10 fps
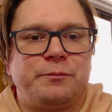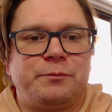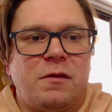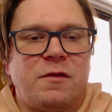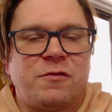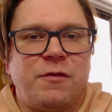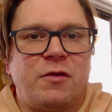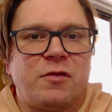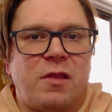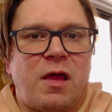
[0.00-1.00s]
this
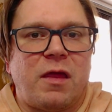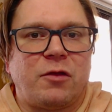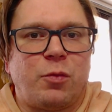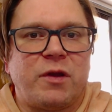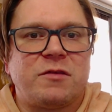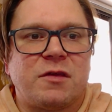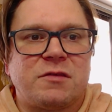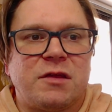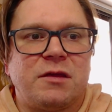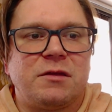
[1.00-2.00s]
feels a lot like
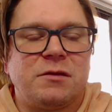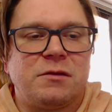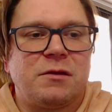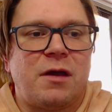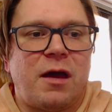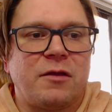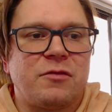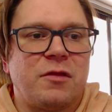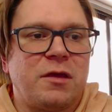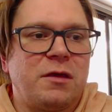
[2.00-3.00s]
2016,
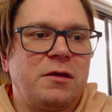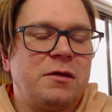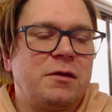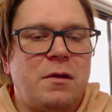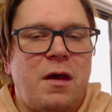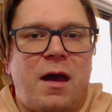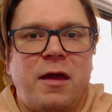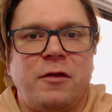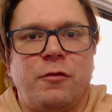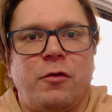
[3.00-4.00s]
honestly. I
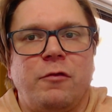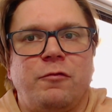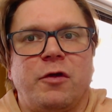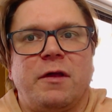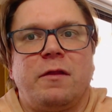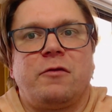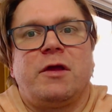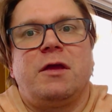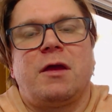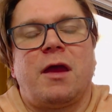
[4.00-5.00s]
had voted for
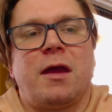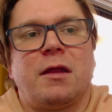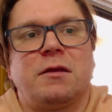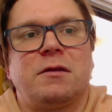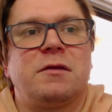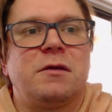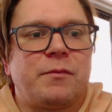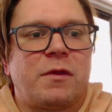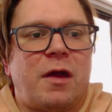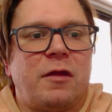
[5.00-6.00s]
Hillary and
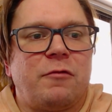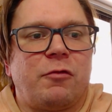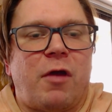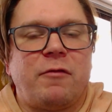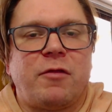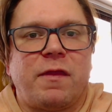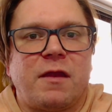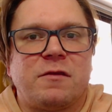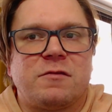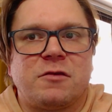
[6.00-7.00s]
kind of arrived at that
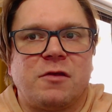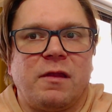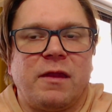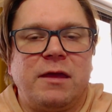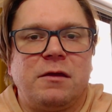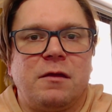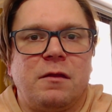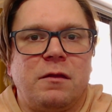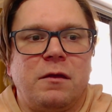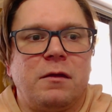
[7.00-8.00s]
decision late
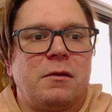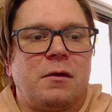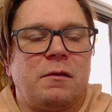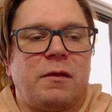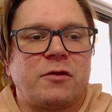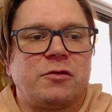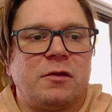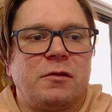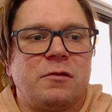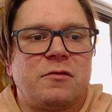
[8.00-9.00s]
in the
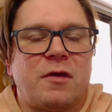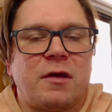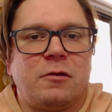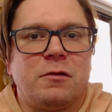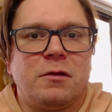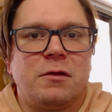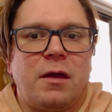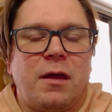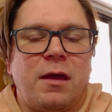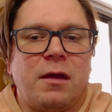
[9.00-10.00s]
election cycle,
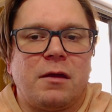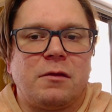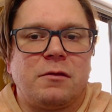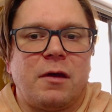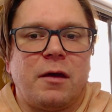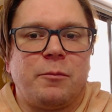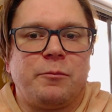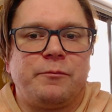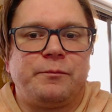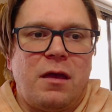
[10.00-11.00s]
and
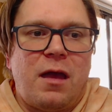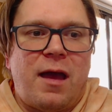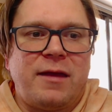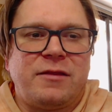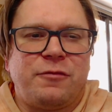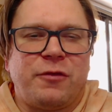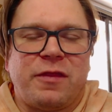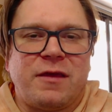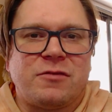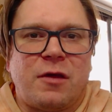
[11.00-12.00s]
I had different
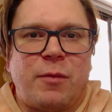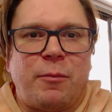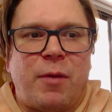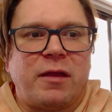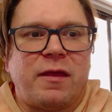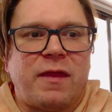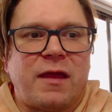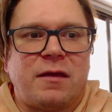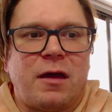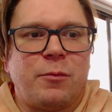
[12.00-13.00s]
things on my mind at that
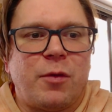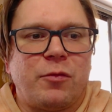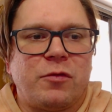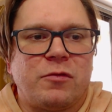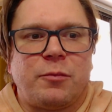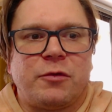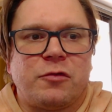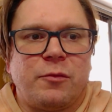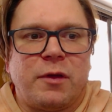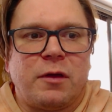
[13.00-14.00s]
time. I was
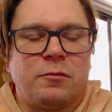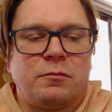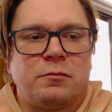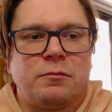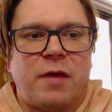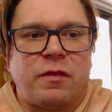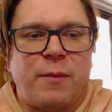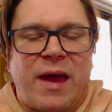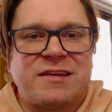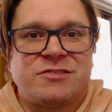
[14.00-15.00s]
pursuing a
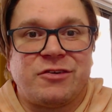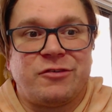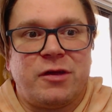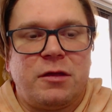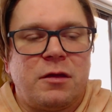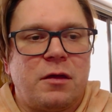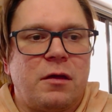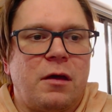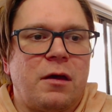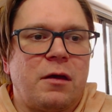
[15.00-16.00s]
mathematics degree,
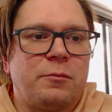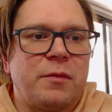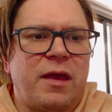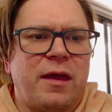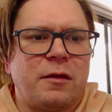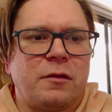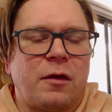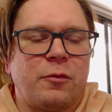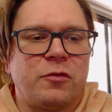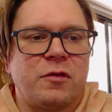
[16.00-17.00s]
and I
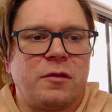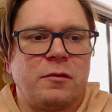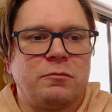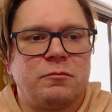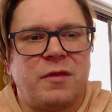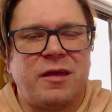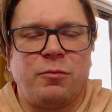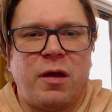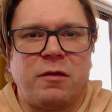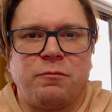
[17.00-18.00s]
was in
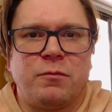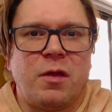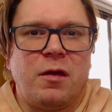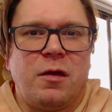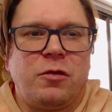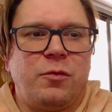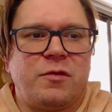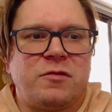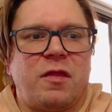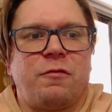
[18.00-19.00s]
you would
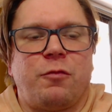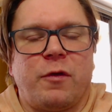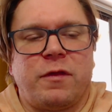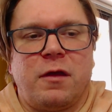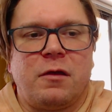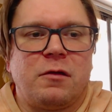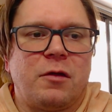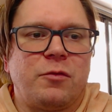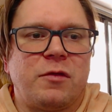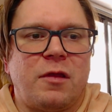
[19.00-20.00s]
say the fourth year.
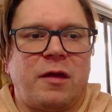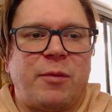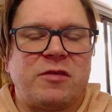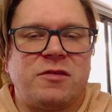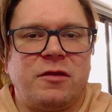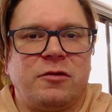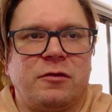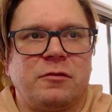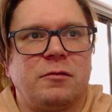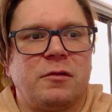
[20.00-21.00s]
I was in like my
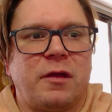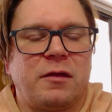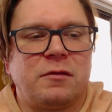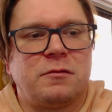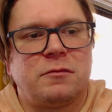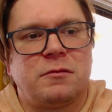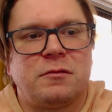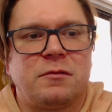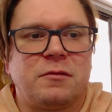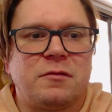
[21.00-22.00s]
senior
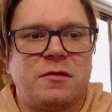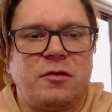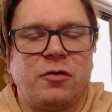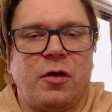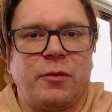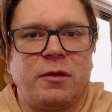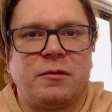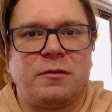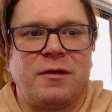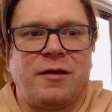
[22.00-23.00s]

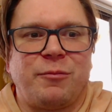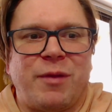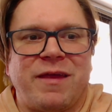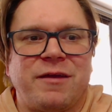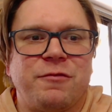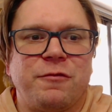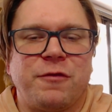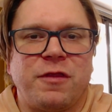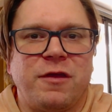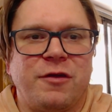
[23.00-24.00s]
going on my like
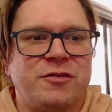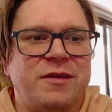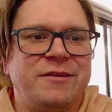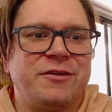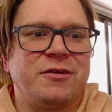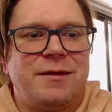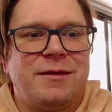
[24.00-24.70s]
fifth year senior